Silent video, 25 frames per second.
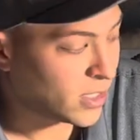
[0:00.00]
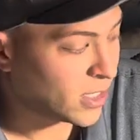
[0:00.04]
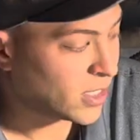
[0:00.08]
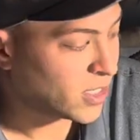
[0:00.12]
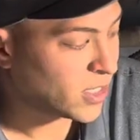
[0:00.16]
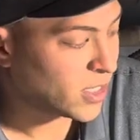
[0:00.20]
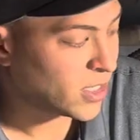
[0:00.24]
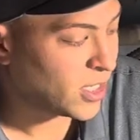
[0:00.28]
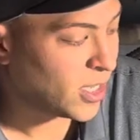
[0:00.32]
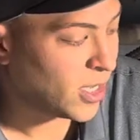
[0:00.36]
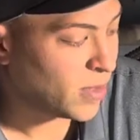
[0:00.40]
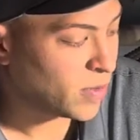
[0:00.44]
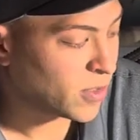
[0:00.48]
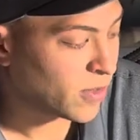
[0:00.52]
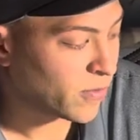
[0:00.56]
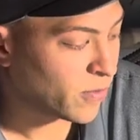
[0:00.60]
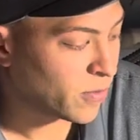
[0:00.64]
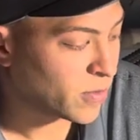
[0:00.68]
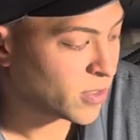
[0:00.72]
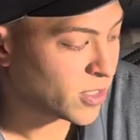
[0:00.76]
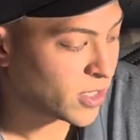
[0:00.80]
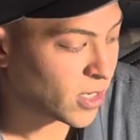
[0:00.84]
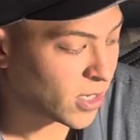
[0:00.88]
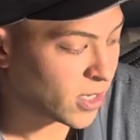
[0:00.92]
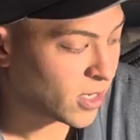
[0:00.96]
it just keeps it from
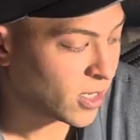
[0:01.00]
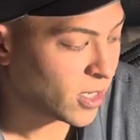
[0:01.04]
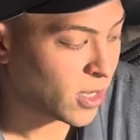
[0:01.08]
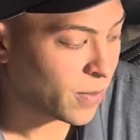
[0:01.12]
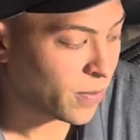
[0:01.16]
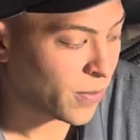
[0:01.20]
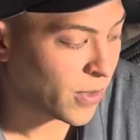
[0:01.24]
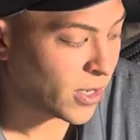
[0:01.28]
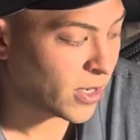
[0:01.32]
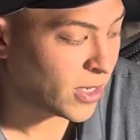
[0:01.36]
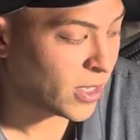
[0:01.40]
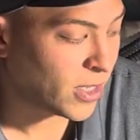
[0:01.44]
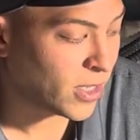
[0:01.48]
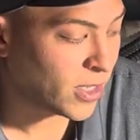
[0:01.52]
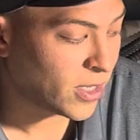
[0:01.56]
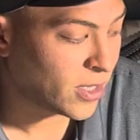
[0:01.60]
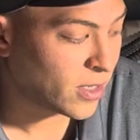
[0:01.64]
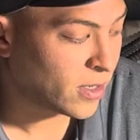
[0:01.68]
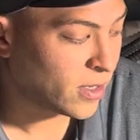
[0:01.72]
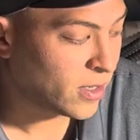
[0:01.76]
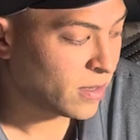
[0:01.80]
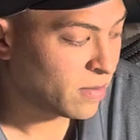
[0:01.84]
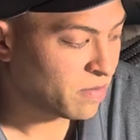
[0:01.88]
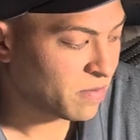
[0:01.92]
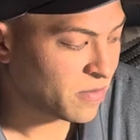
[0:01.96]
sucking up any
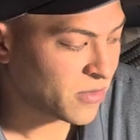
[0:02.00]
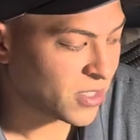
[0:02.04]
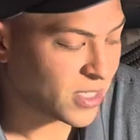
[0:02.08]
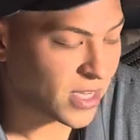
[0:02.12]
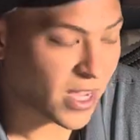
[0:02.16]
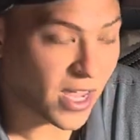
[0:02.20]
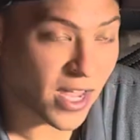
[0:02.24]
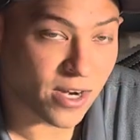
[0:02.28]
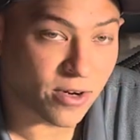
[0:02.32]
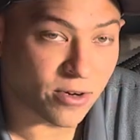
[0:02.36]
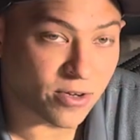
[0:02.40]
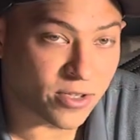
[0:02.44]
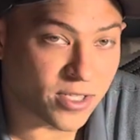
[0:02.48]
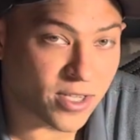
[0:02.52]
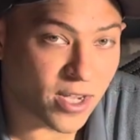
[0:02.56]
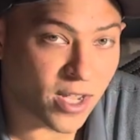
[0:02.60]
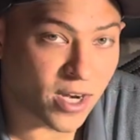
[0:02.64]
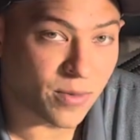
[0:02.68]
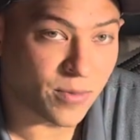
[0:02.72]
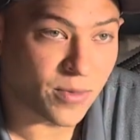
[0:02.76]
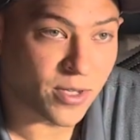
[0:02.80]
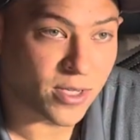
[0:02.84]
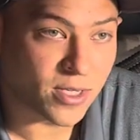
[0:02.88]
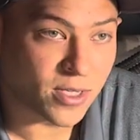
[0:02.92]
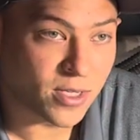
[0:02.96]
sand or
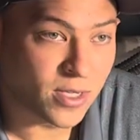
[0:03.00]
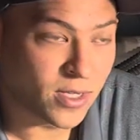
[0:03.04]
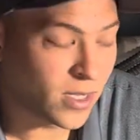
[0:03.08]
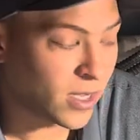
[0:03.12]
sediment,